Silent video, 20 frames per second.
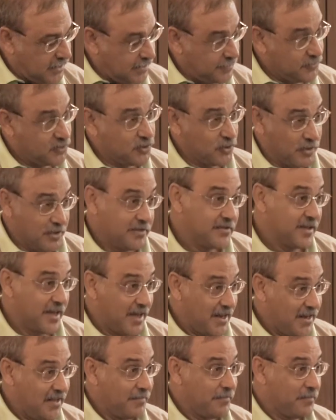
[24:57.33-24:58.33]
So is
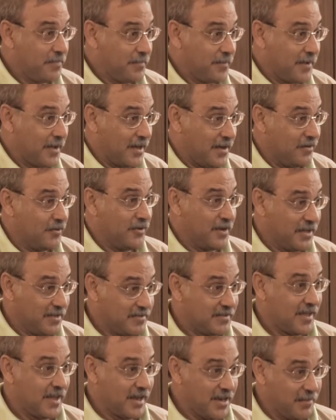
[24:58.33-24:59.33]
there any,
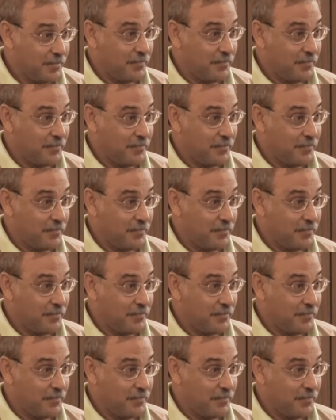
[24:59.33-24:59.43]
is there any